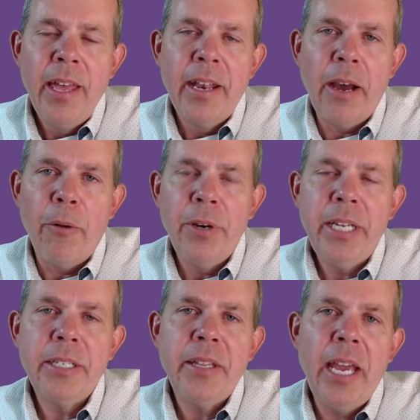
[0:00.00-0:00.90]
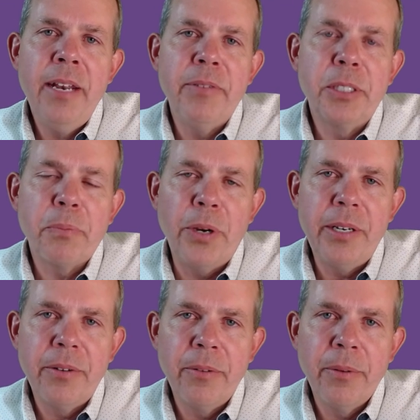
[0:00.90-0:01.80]
Now, when you get to the end of a sprint,
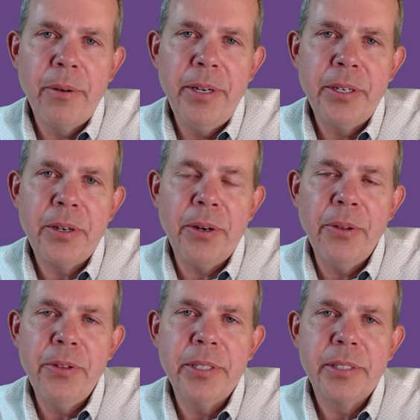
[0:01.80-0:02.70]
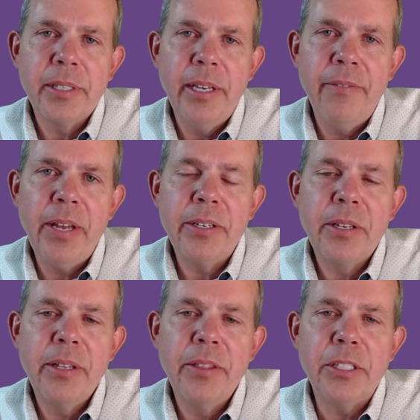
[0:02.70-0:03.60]
we're going to call this event
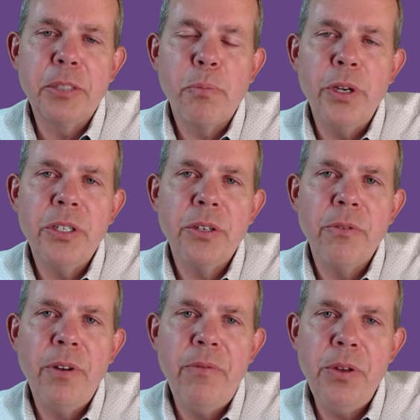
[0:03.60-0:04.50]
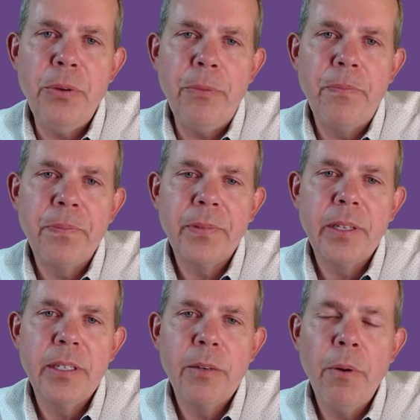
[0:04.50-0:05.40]
the Sprint Review.
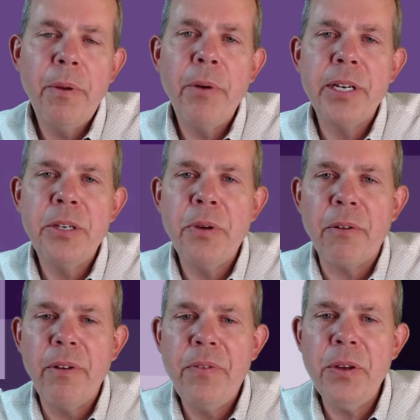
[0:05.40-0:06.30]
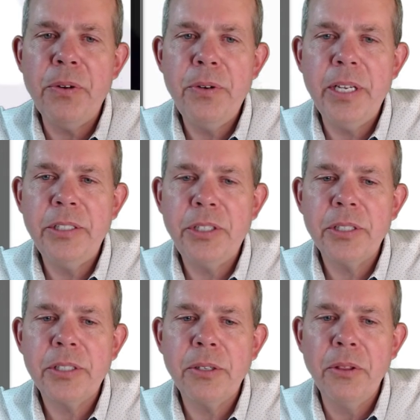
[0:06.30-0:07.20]
What we want to do in a review is
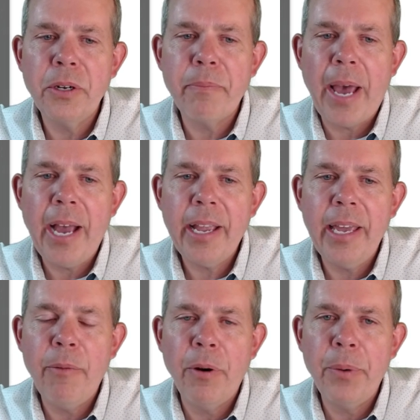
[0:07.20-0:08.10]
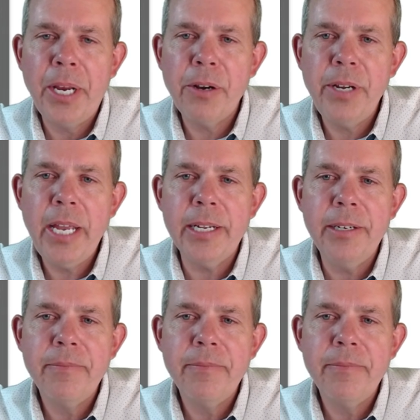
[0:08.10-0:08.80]
just to look back at what we created.